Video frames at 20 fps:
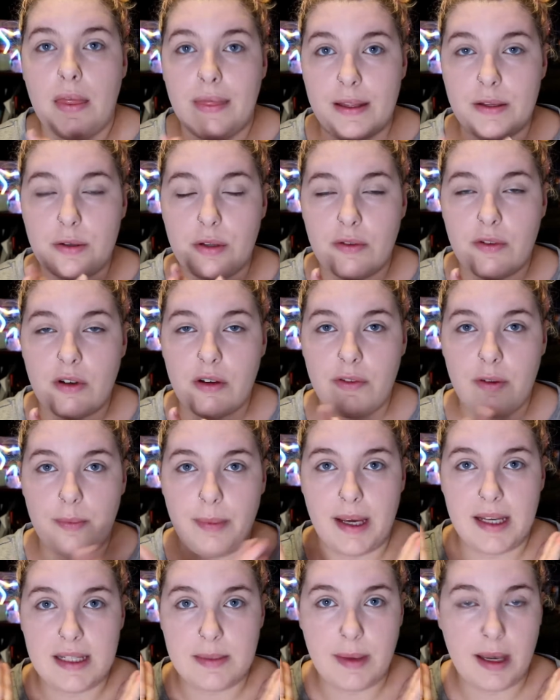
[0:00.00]
That's what I've got for
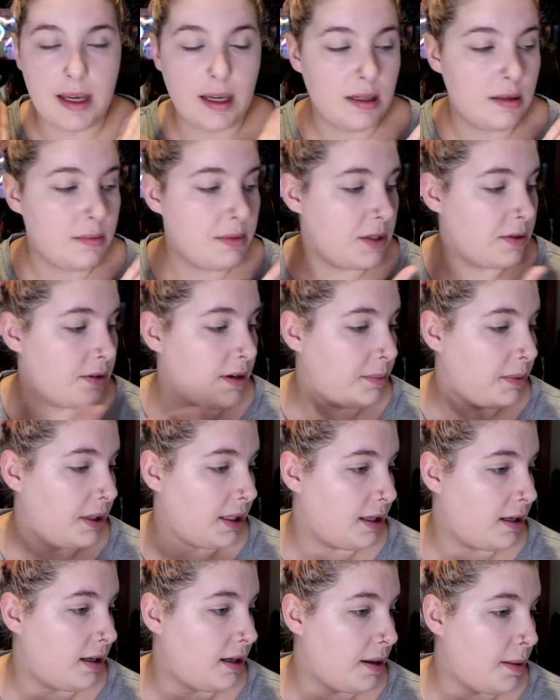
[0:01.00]
base makeup, so I'm
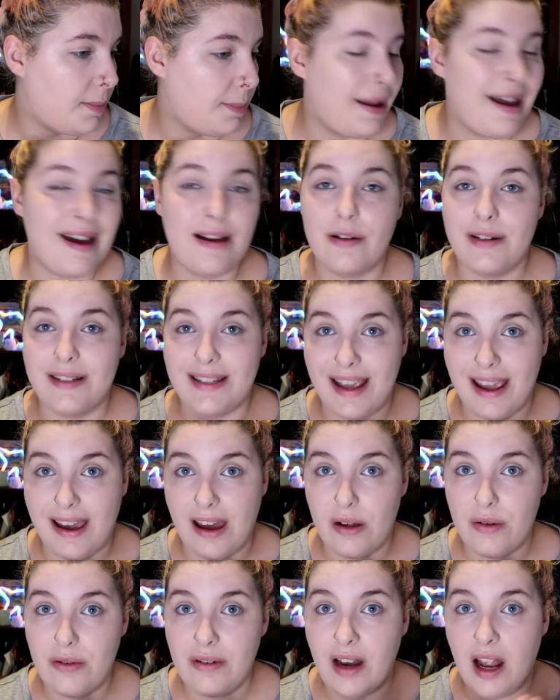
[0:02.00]
gonna powder it
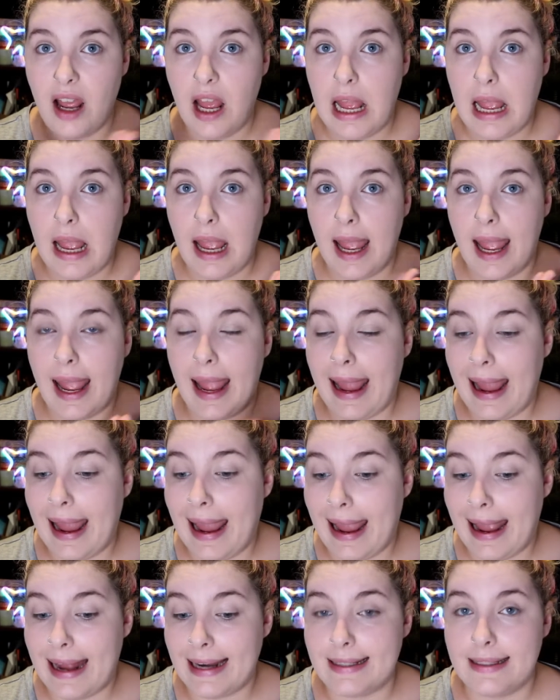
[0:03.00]
down
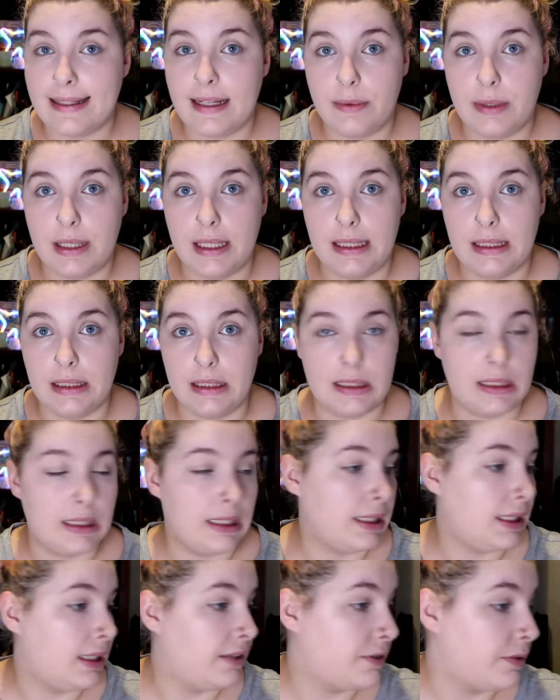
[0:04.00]
and see what it looks
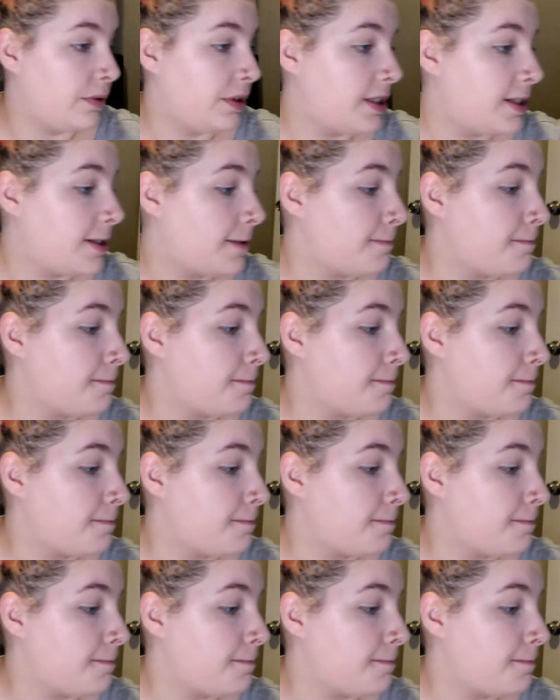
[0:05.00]
like afterwards.